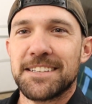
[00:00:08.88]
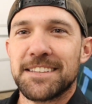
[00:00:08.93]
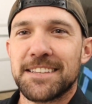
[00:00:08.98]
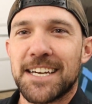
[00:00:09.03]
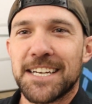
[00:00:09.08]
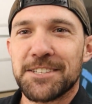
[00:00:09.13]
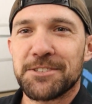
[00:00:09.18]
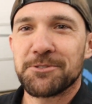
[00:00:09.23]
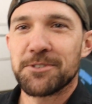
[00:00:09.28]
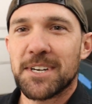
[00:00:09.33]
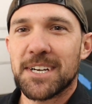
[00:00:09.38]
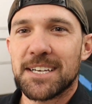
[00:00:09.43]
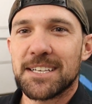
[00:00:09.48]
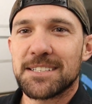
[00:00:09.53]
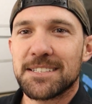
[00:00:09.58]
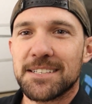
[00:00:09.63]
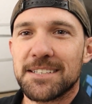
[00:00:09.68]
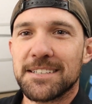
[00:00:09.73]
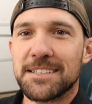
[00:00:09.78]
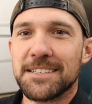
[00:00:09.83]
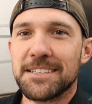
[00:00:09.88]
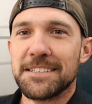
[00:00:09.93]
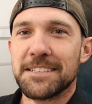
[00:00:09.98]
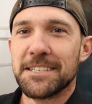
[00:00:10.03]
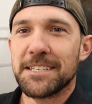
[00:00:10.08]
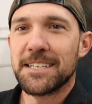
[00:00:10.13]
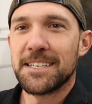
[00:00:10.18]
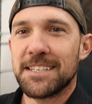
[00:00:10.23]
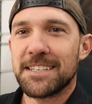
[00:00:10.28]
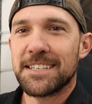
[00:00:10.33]
That's right,
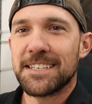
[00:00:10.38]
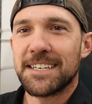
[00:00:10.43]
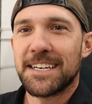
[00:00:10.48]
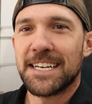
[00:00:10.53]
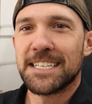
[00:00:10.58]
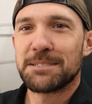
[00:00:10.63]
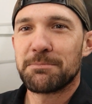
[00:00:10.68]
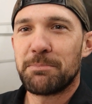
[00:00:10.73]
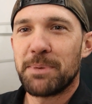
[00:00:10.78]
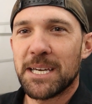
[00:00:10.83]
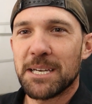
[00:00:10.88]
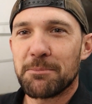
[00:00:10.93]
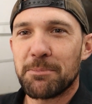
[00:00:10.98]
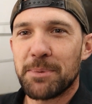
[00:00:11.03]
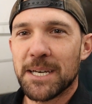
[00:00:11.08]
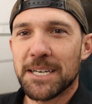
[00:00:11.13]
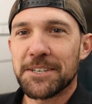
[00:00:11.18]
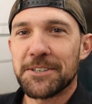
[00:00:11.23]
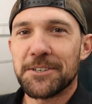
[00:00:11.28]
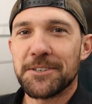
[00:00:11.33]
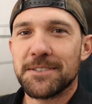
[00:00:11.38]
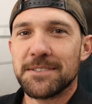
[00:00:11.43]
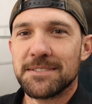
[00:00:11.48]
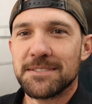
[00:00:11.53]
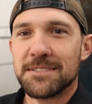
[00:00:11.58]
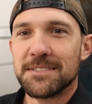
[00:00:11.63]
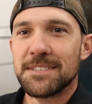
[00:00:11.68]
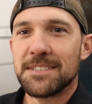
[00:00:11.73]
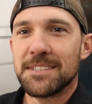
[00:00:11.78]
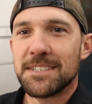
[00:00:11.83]
it's Big Pickle.
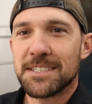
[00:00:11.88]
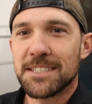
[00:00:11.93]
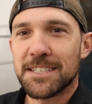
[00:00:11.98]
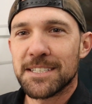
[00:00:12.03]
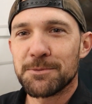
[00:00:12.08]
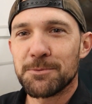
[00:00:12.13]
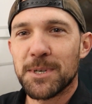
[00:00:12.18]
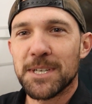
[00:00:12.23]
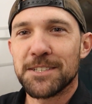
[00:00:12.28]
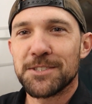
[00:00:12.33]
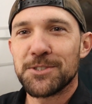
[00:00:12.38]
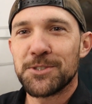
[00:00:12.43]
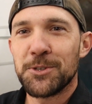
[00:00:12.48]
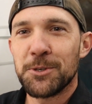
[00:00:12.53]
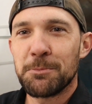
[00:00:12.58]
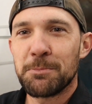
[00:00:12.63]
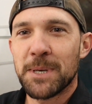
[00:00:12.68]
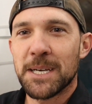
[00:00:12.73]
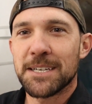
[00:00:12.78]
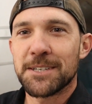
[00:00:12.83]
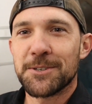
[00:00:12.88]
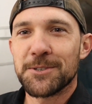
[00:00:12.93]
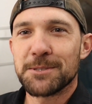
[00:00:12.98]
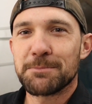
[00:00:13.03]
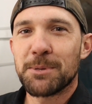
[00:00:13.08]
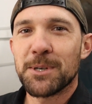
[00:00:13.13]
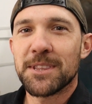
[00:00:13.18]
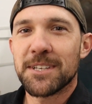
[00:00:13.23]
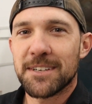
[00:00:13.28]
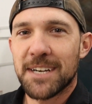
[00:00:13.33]
Because when two pickles
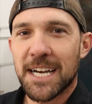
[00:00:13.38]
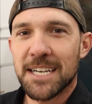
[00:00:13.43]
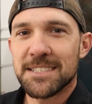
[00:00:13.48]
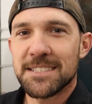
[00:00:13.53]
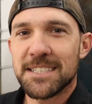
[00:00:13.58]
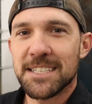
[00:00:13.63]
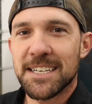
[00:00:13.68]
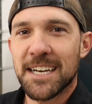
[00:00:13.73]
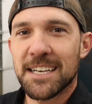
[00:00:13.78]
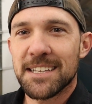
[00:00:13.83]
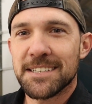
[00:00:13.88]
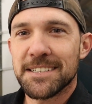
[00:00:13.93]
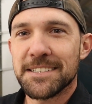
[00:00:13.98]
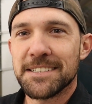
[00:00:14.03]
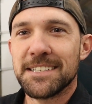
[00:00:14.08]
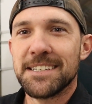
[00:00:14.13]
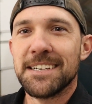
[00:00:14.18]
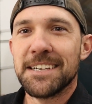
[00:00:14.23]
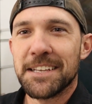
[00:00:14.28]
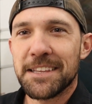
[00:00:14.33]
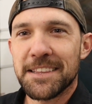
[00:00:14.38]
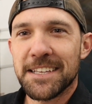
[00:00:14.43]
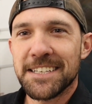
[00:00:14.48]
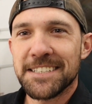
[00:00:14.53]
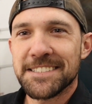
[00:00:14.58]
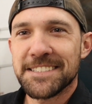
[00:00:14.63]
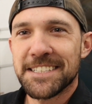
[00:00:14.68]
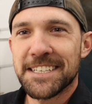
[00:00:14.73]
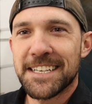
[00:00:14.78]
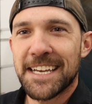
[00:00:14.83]
put their heads together,
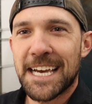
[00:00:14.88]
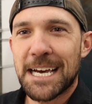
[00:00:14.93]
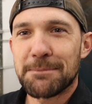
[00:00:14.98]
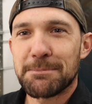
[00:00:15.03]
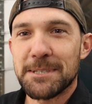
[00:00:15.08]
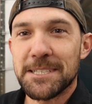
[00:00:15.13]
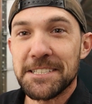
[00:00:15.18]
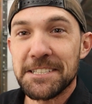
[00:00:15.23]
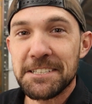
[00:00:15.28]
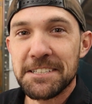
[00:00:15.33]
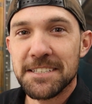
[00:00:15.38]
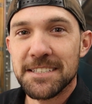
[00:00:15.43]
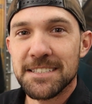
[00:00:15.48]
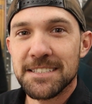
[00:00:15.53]
things can happen.